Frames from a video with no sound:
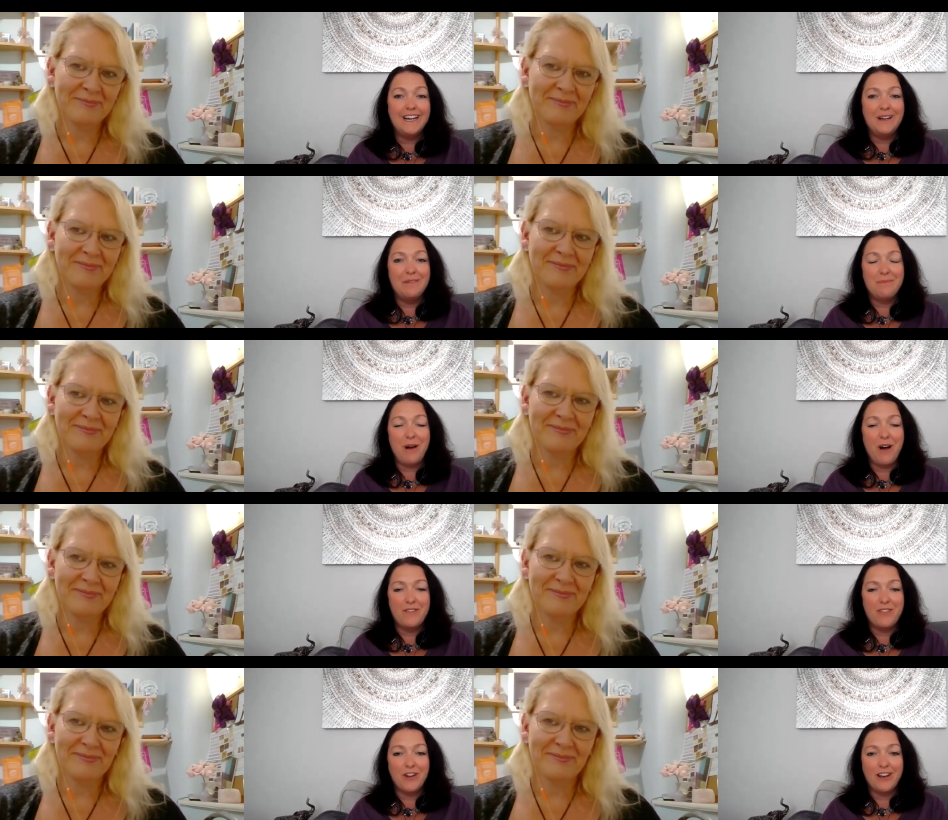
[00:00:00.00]
Speaker 1: um, part
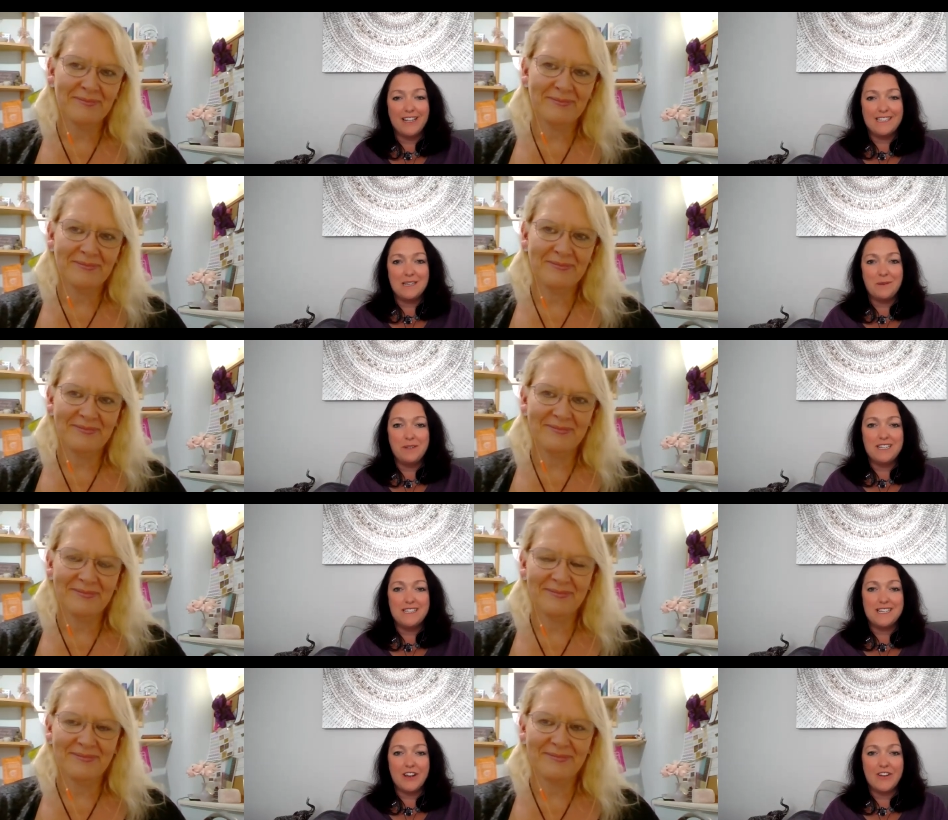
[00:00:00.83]
of the online CPD
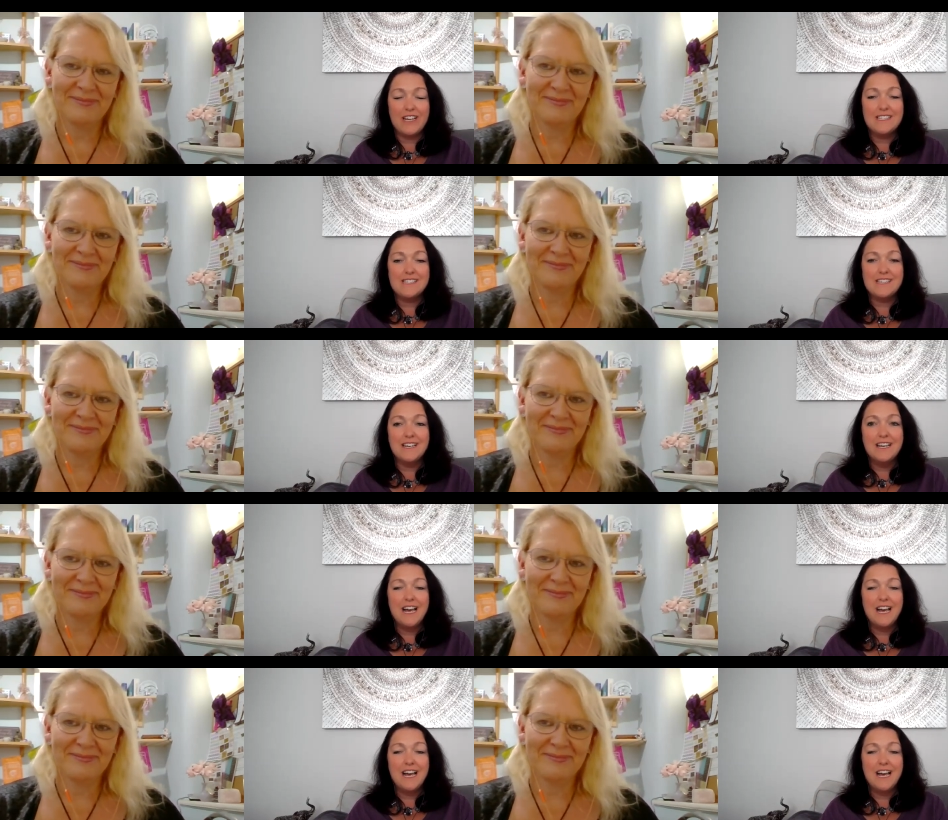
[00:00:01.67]
series.